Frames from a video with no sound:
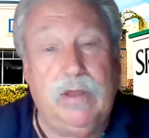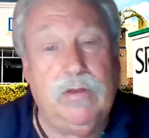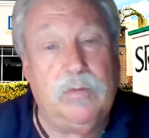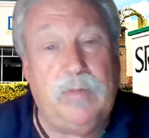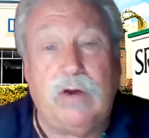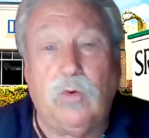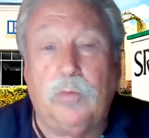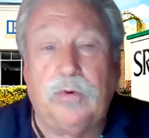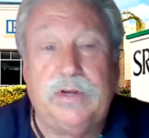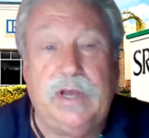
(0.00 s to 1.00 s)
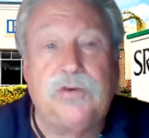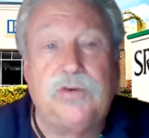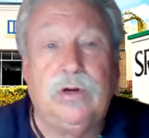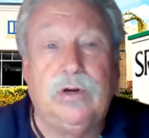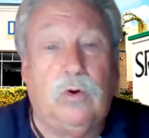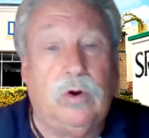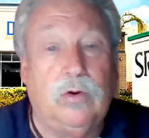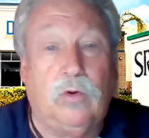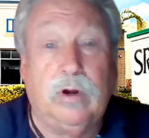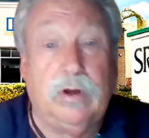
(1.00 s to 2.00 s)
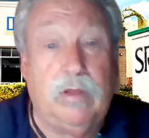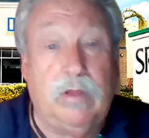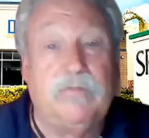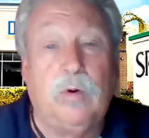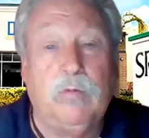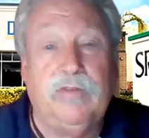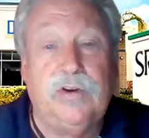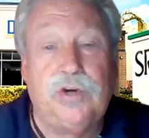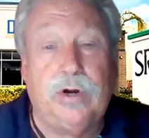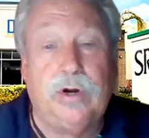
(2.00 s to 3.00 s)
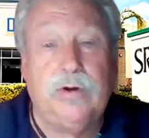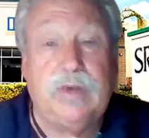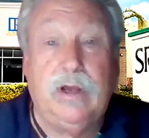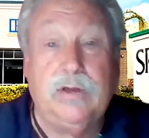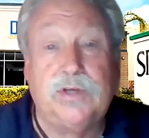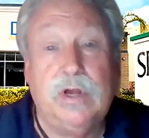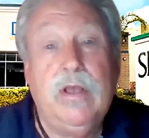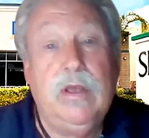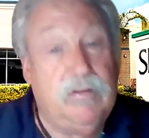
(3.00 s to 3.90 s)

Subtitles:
either the payroll protection or another form of insurance, because